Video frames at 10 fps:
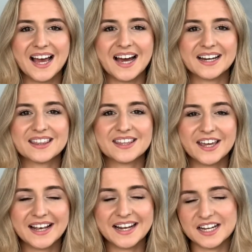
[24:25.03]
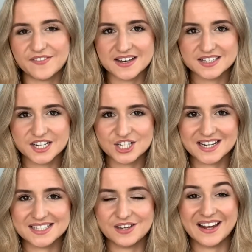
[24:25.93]
And thirdly, an advantage
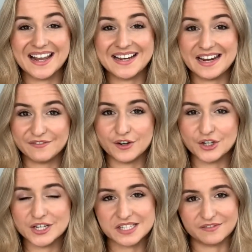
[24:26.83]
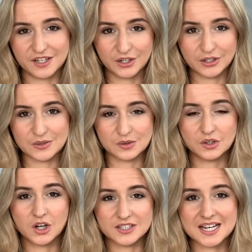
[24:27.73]
is you get evenness of the occlusal
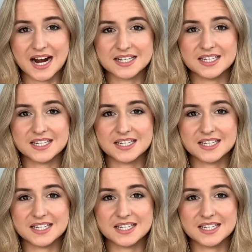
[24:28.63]
contact.